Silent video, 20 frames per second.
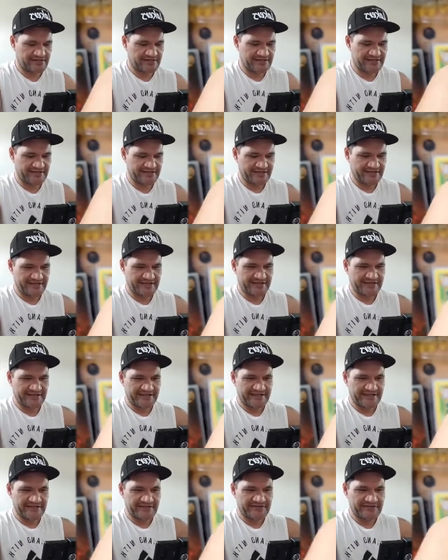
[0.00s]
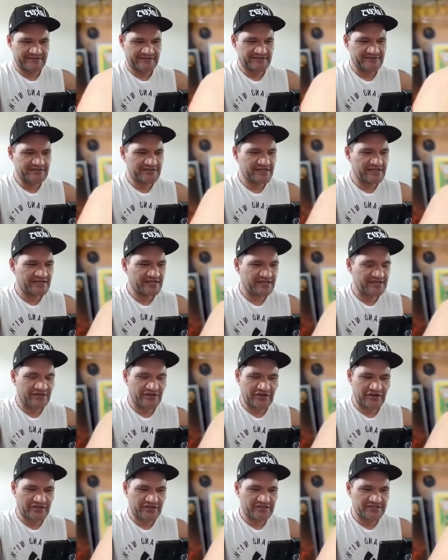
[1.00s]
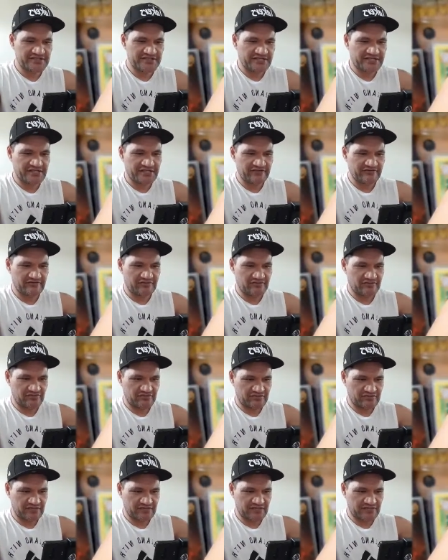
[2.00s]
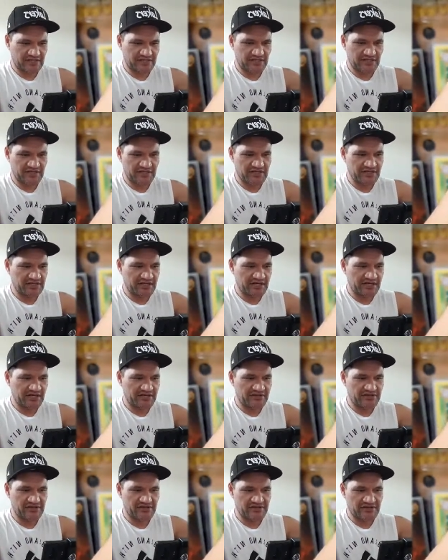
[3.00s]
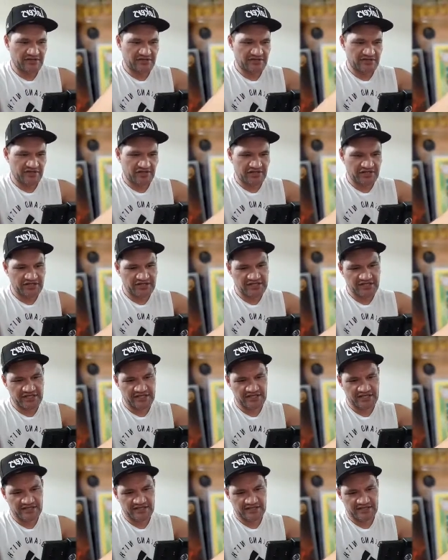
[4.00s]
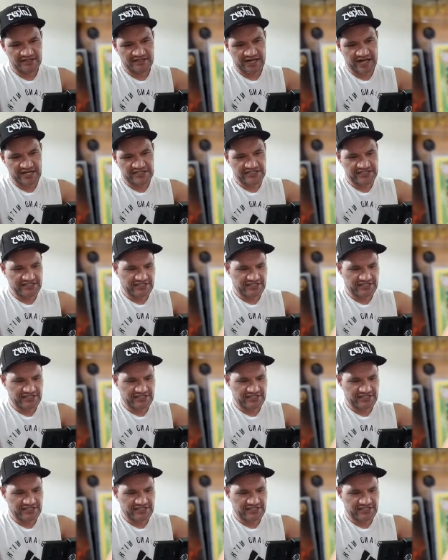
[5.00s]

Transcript: Did see any? No, I didn't see any Liverpool. Another uh, United there. Ashley